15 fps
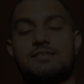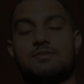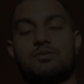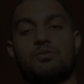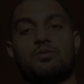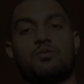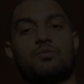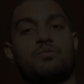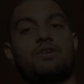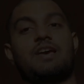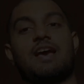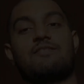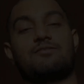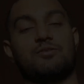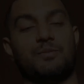So we
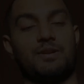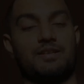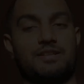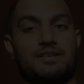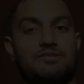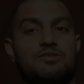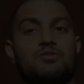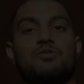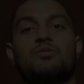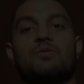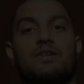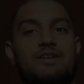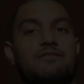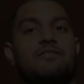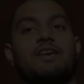have so many things to do,
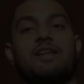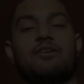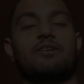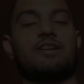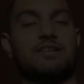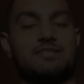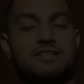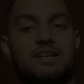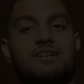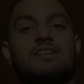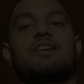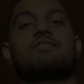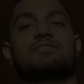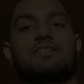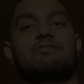but we cannot restrict
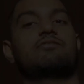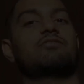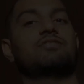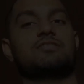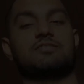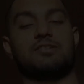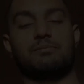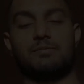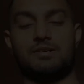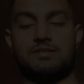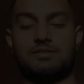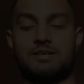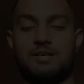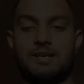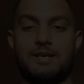ourselves to these numbers.